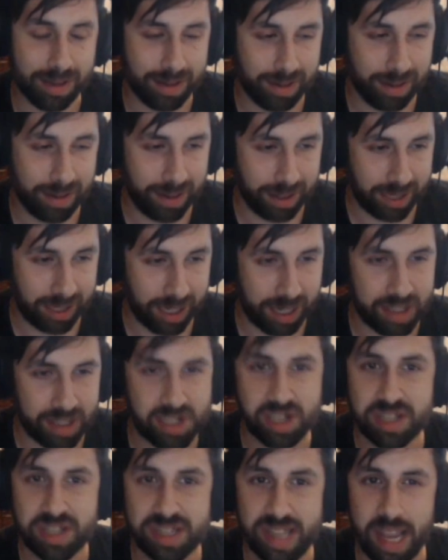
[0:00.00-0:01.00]
are kind of
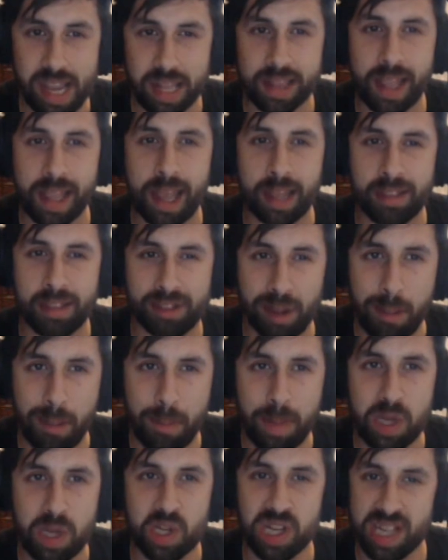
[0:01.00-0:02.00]
just sitting there, dumb
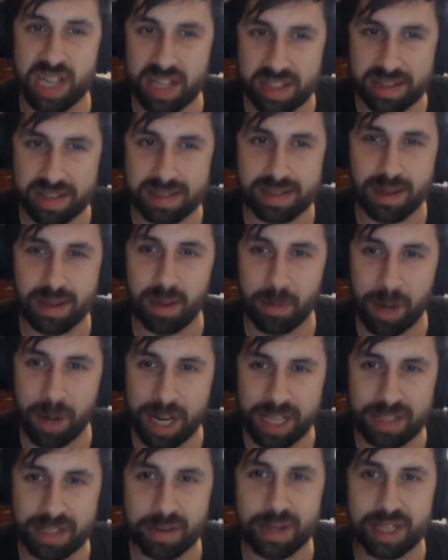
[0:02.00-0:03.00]
machines, not
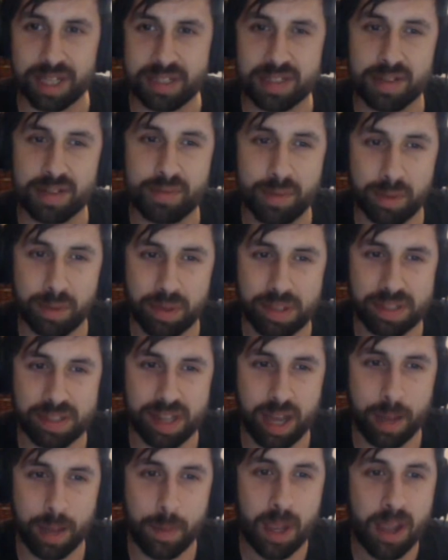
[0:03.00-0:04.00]
really doing stuff all the
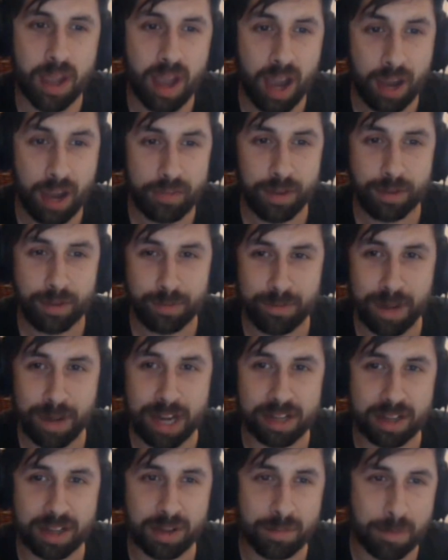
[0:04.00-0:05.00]
time. I think
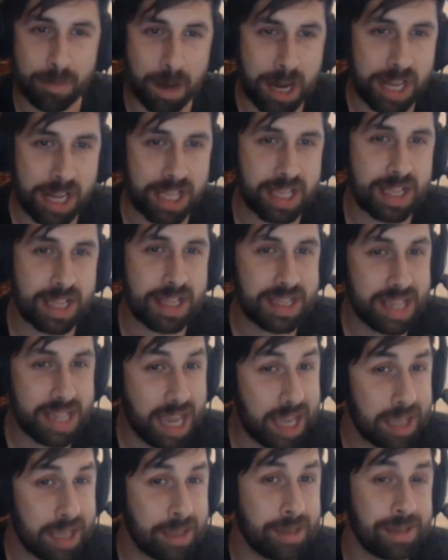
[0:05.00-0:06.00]
Friend could really
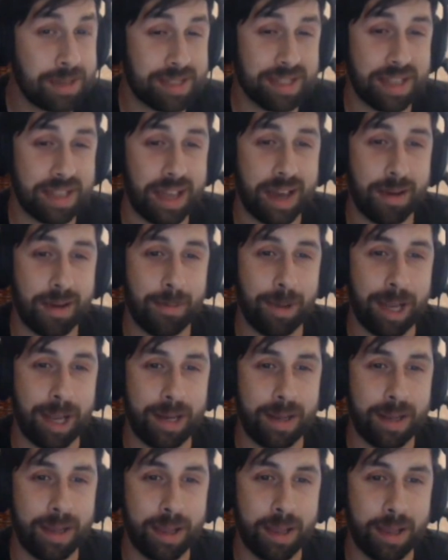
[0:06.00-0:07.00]
take use of that when
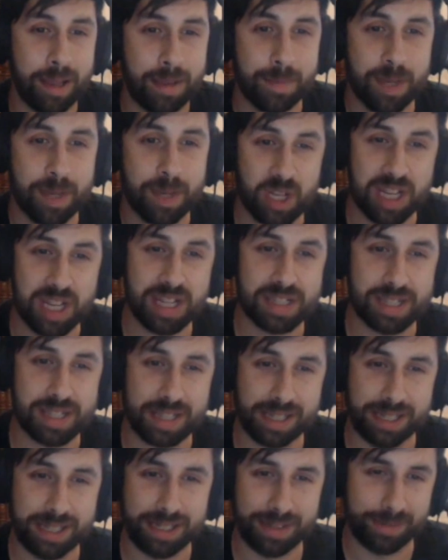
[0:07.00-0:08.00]
the machines are
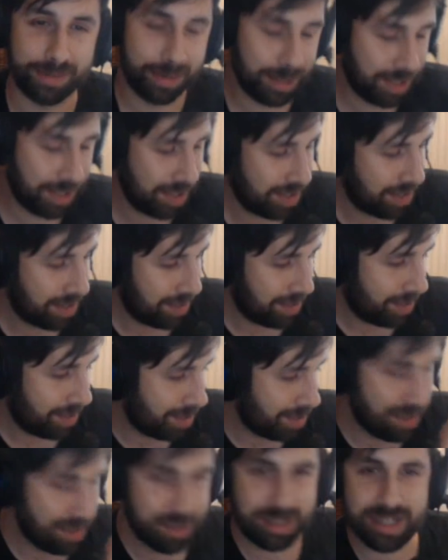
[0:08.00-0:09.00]
kind of
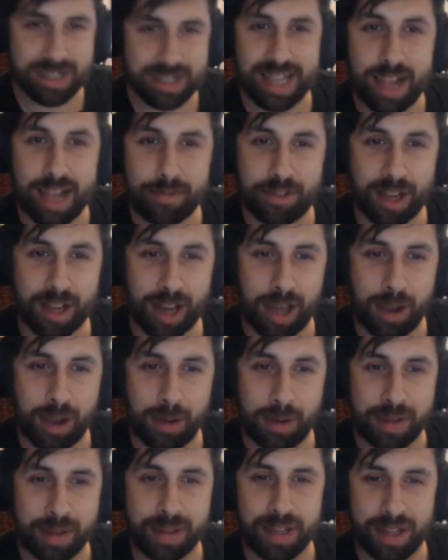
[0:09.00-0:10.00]
just left
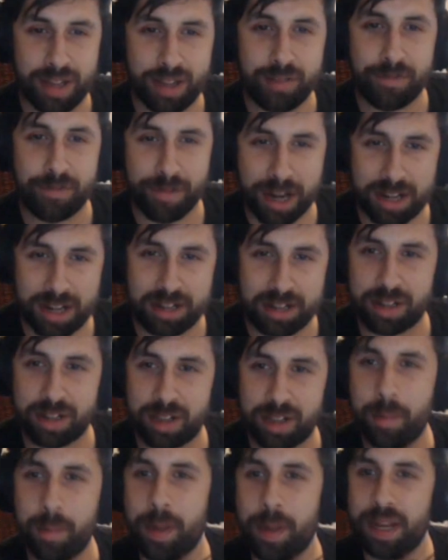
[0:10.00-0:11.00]
alone. Friend could
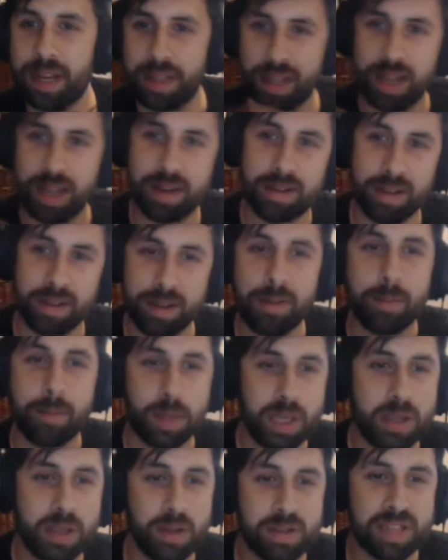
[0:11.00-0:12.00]
come in and then be
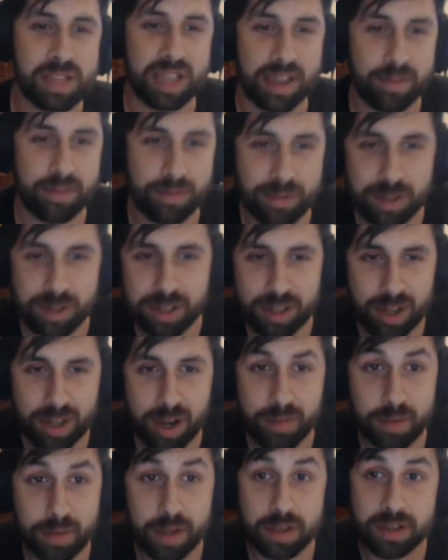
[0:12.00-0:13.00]
using it for
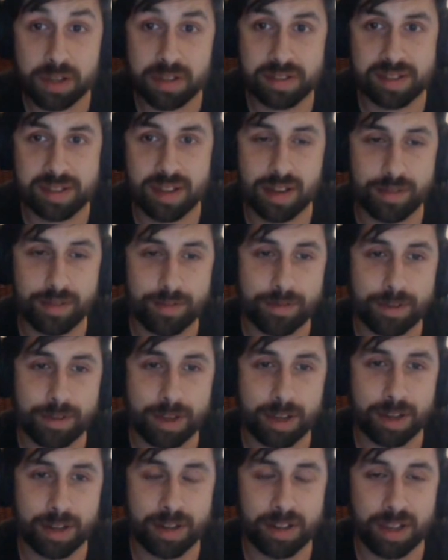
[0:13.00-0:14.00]
other stuff.
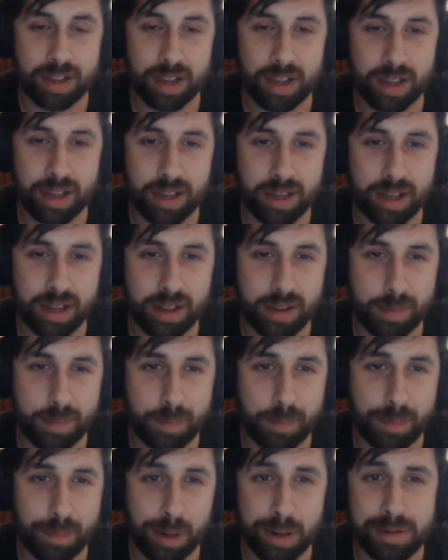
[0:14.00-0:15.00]
And, the
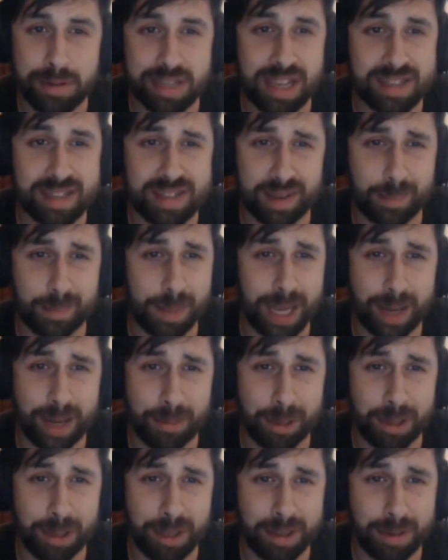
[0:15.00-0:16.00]
processing
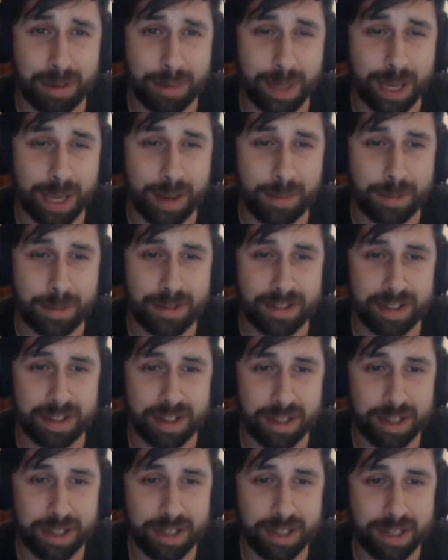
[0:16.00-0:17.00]
power that you'll be able to
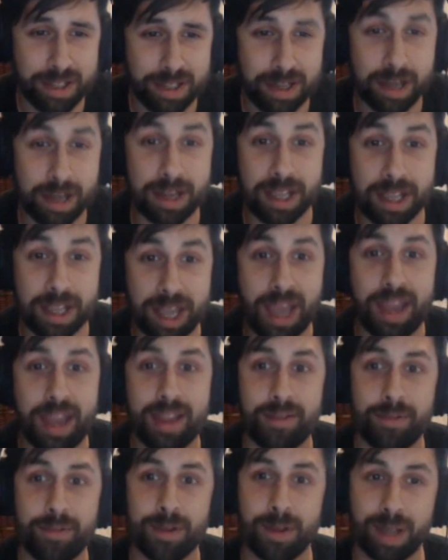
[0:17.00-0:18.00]
kind of get
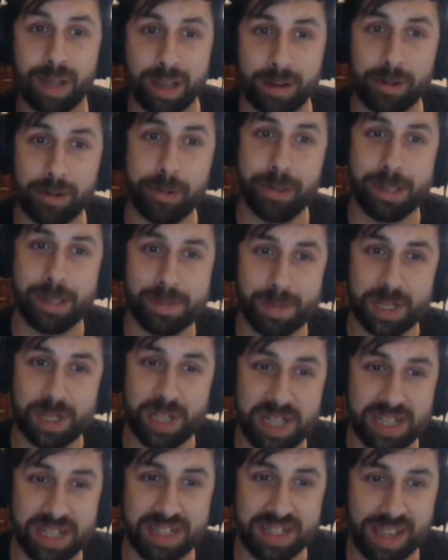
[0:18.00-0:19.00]
if you get all these
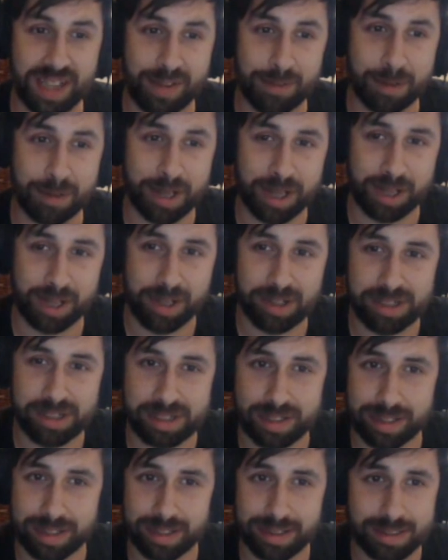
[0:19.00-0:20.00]
machines together in a
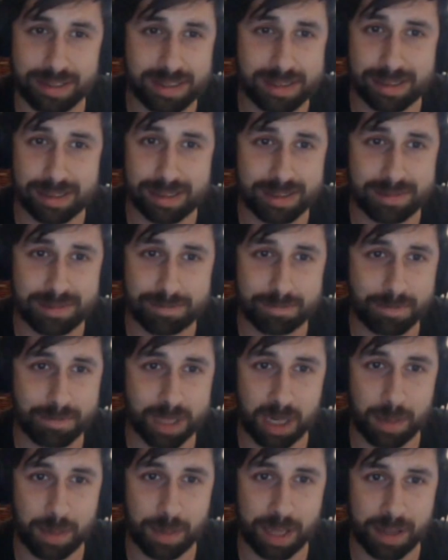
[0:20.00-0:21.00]
cluster is just
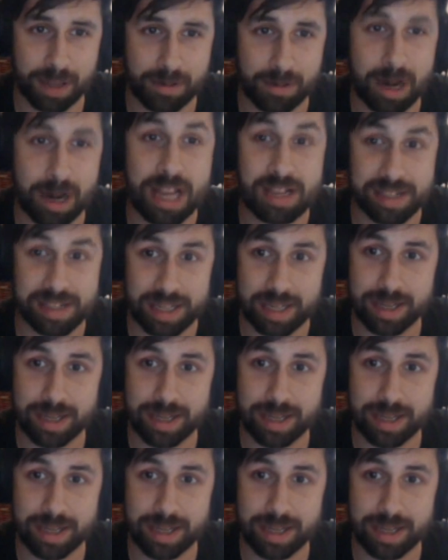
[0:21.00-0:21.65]
going to be crazy.